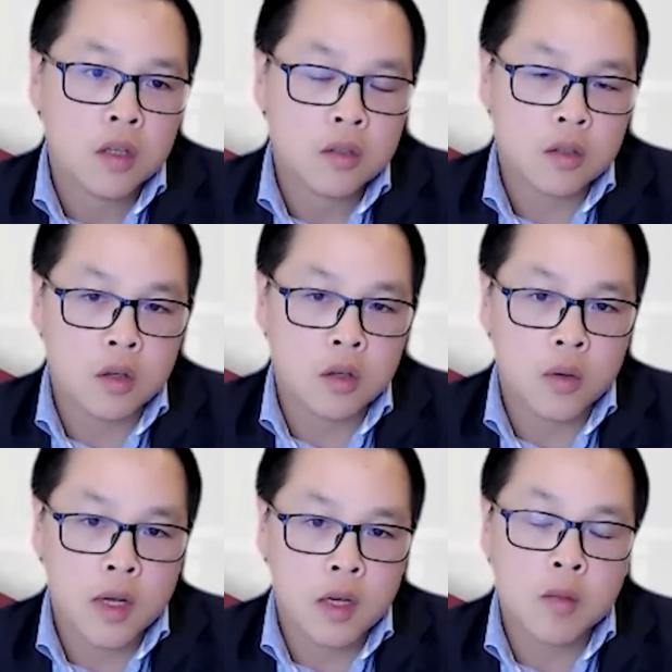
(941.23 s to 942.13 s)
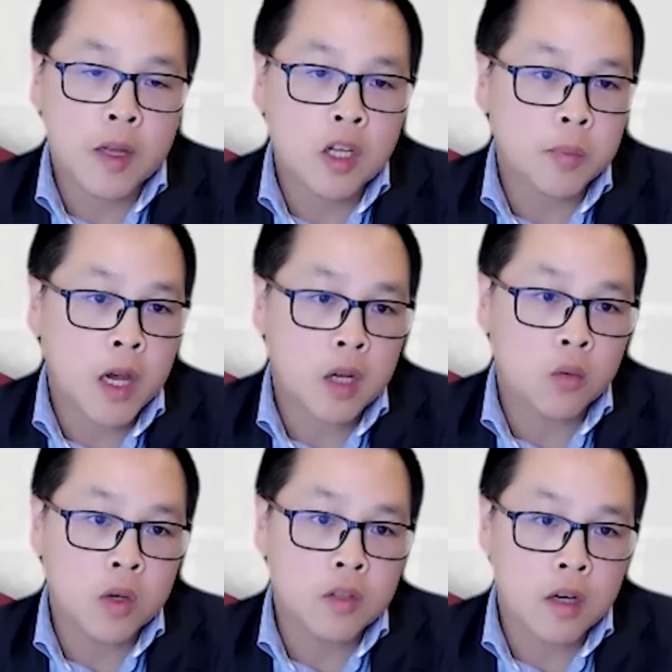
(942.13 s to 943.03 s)
So some of the
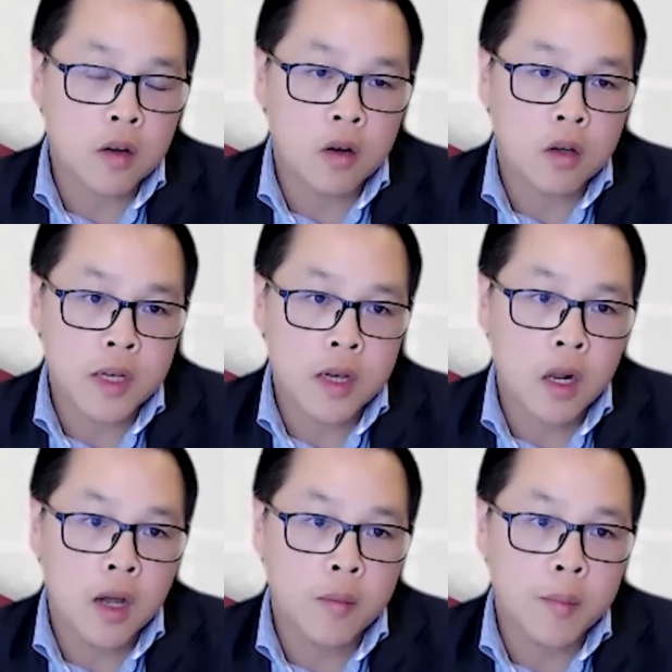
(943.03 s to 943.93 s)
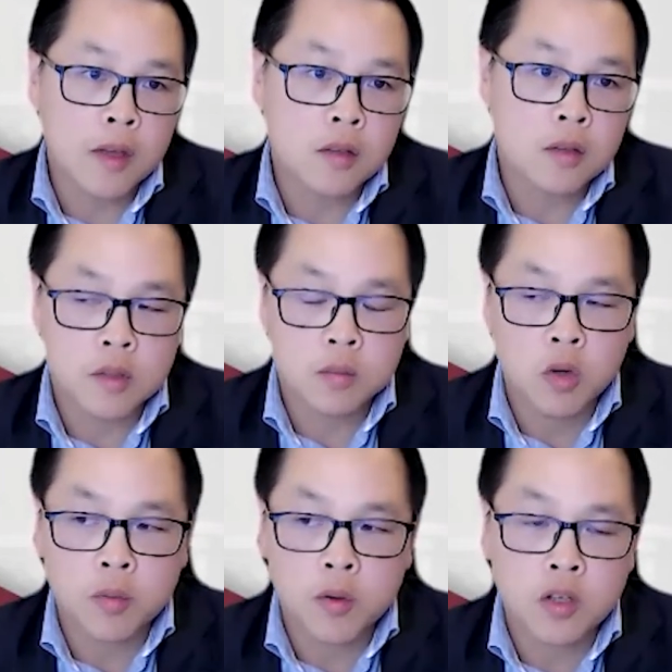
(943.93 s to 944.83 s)
benchmarking we've done across our client base and
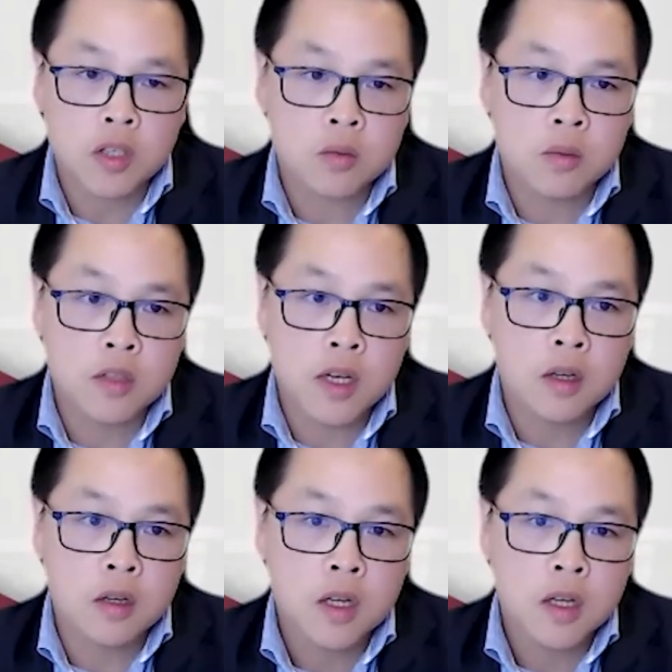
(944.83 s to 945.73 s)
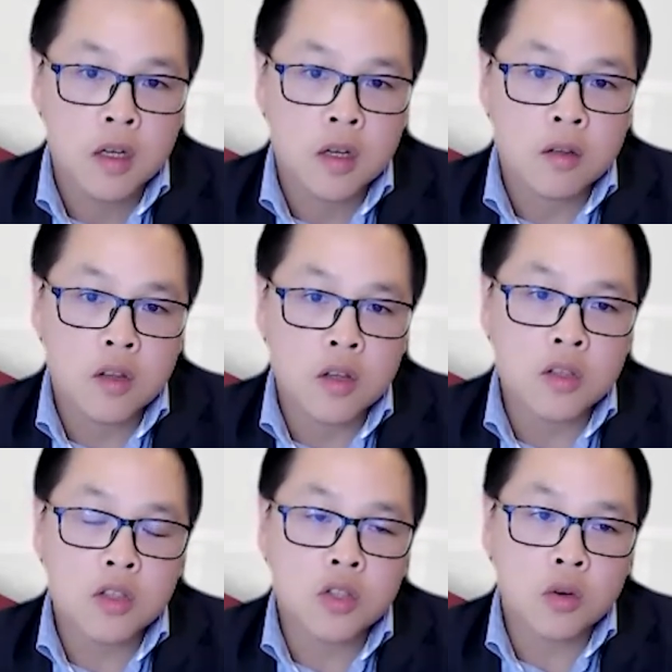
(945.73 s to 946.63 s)
small projects we've done,
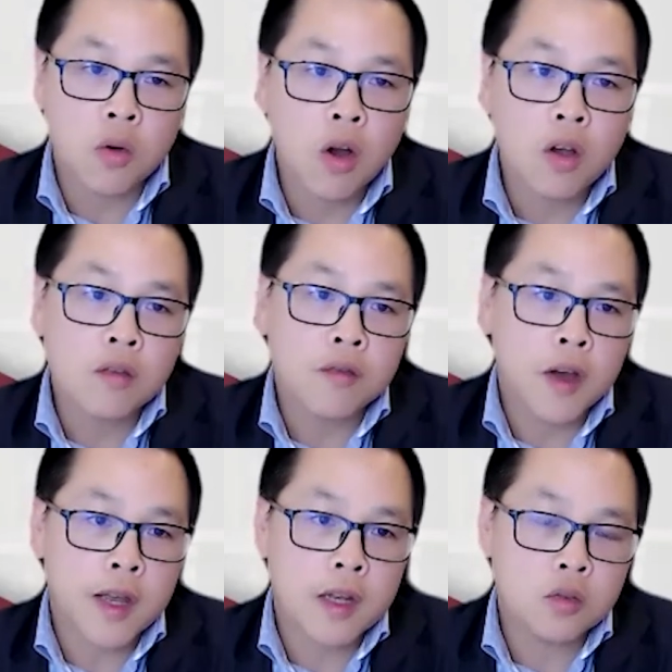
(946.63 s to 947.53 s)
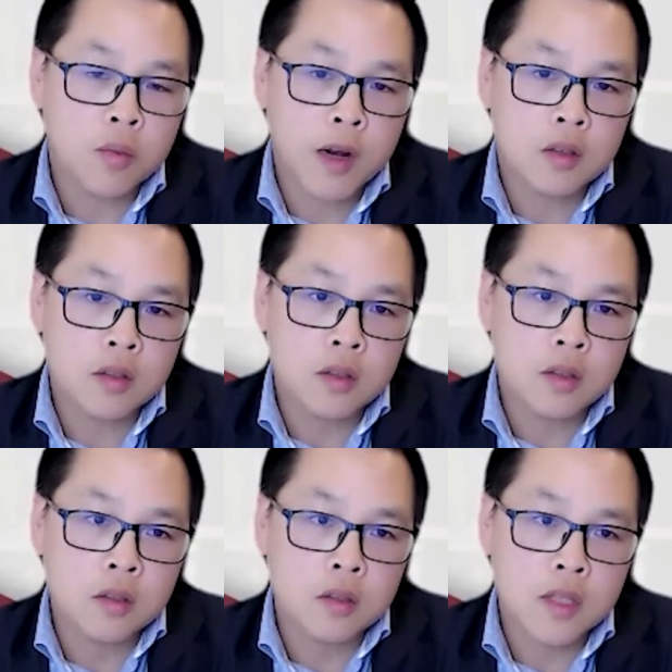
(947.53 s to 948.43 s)
those stronger financial
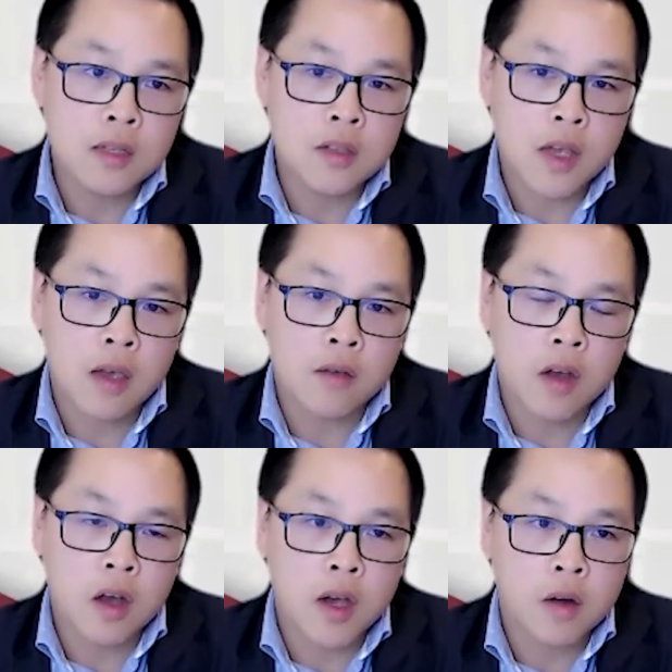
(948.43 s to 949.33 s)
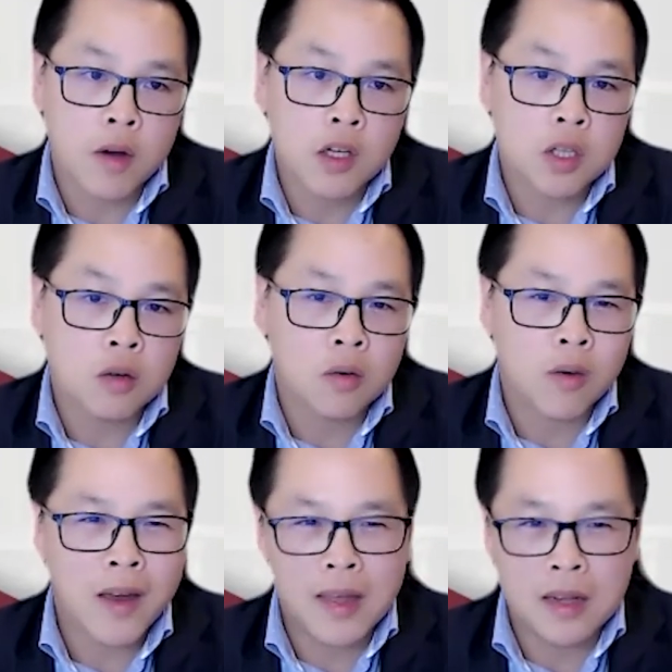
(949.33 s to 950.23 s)
practices tend to have a higher ratio
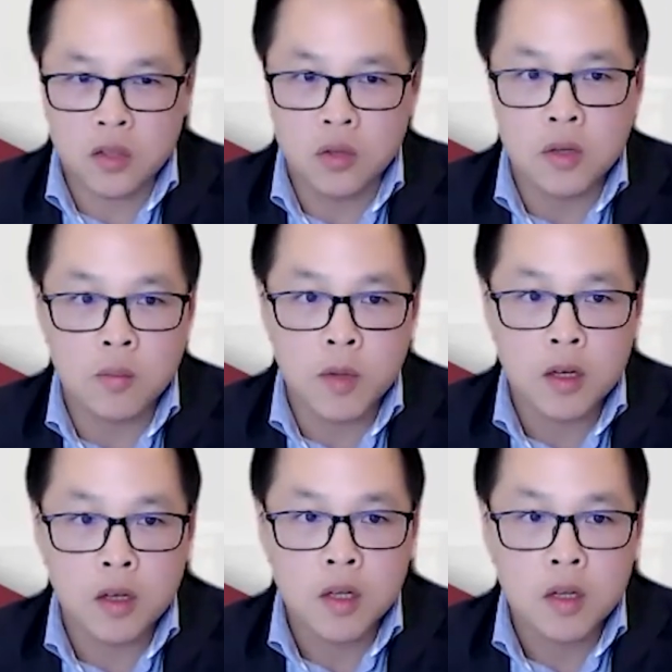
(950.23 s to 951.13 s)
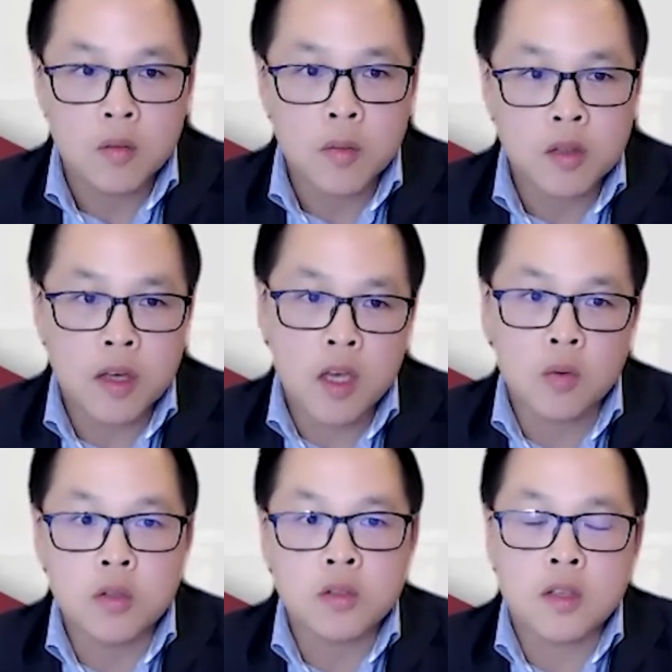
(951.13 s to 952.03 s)
around that 2 number, but they
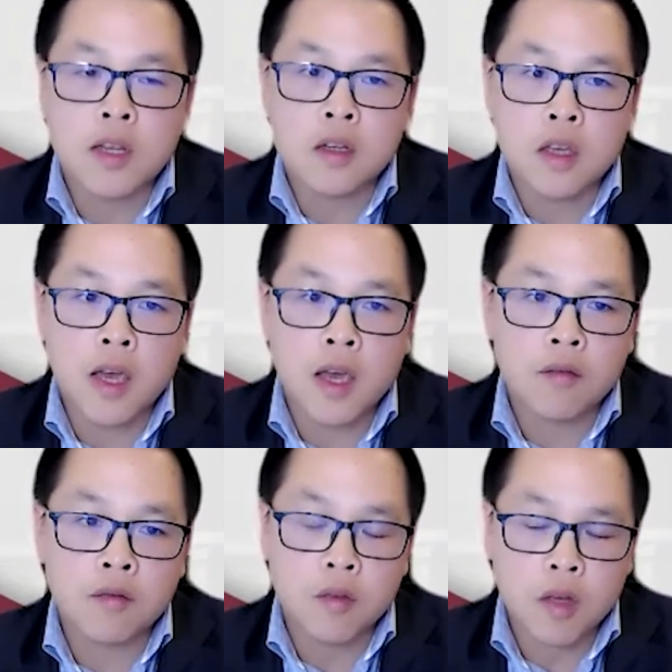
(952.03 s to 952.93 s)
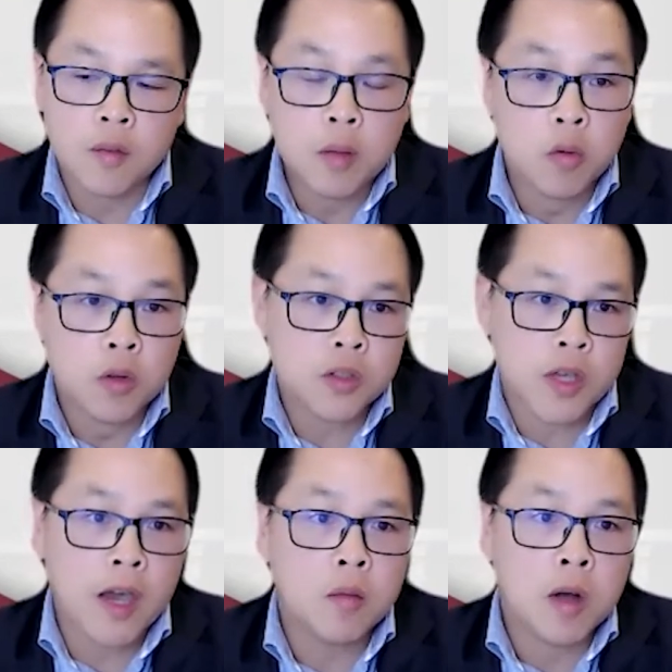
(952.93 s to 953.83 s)
coincidentally have a bit more
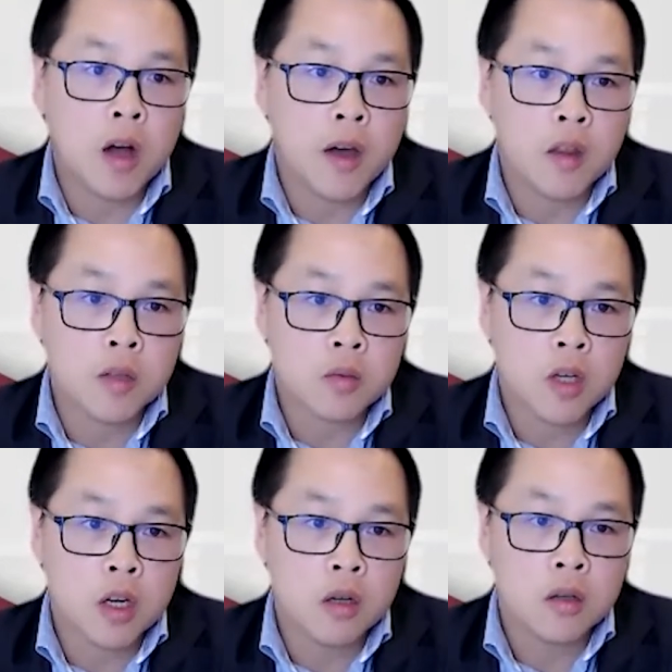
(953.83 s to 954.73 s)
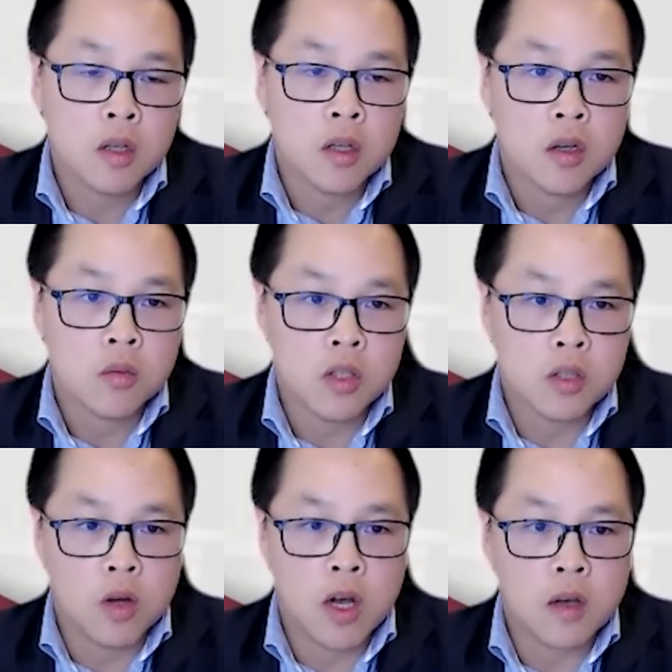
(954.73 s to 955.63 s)
scale behind them as well, which
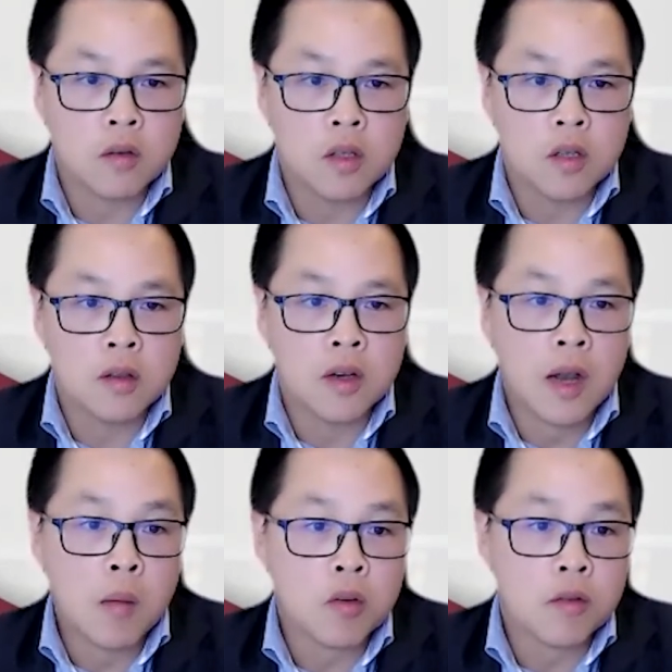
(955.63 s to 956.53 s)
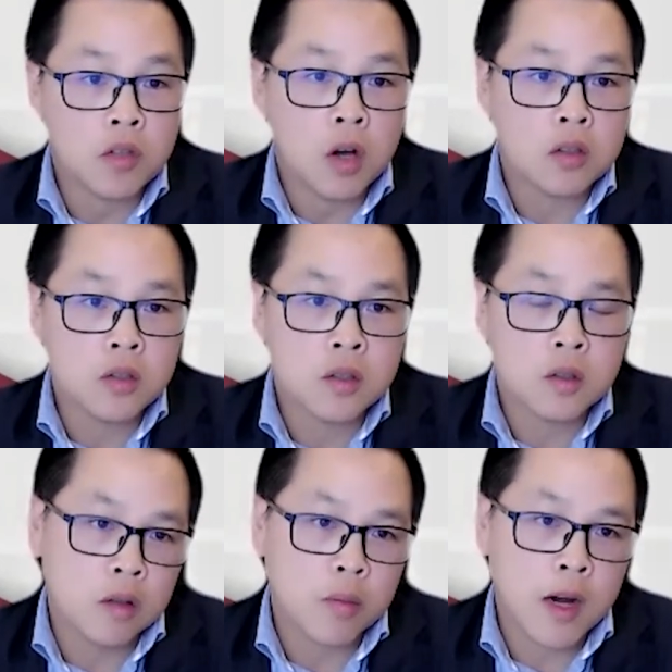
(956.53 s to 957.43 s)
is why, the number of doctors
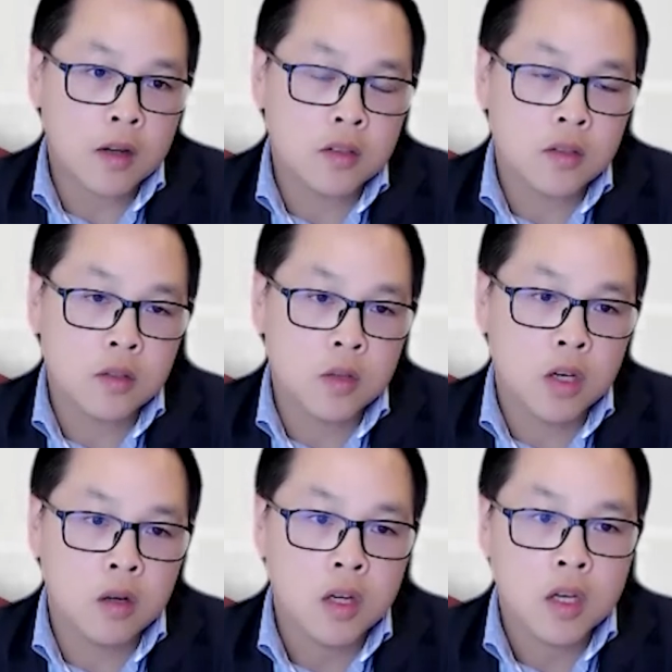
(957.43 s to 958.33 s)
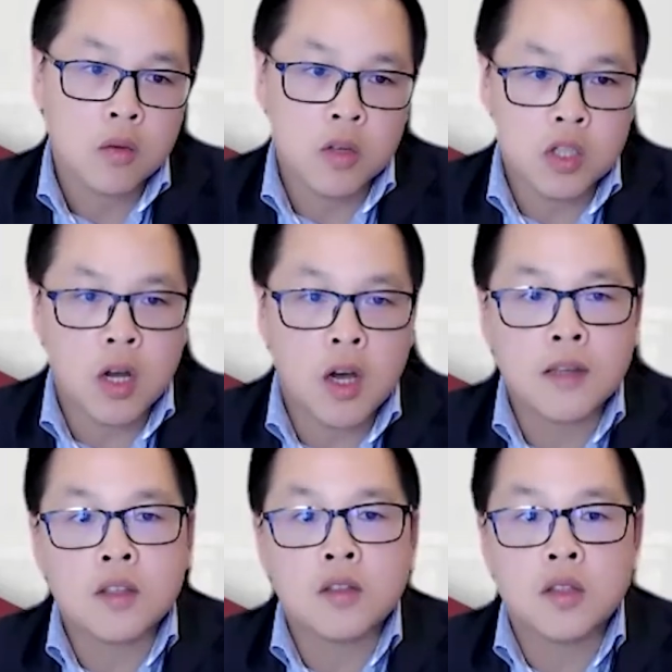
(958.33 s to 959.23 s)
in the practice as well, which
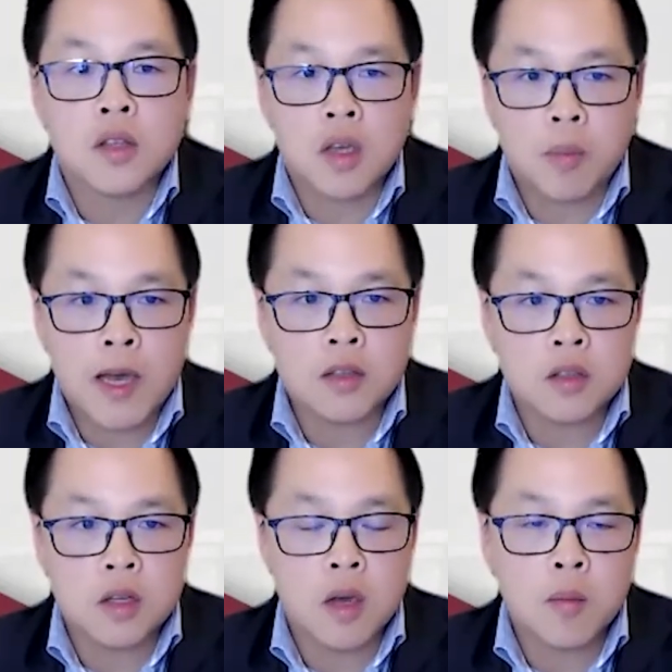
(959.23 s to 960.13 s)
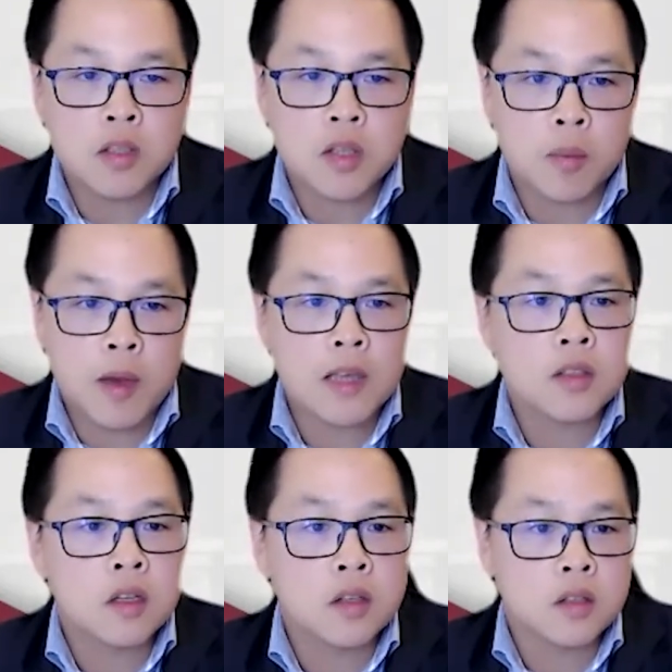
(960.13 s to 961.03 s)
ties into the capacity. How much
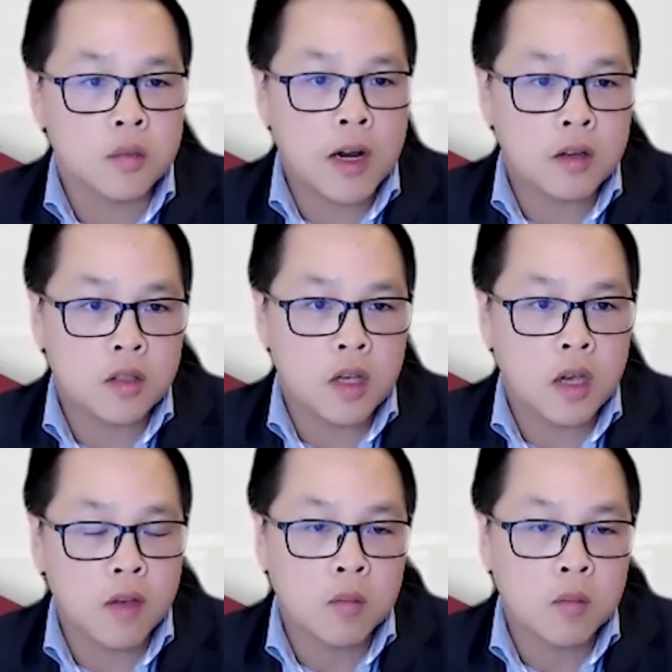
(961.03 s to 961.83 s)
capacity does a practice have?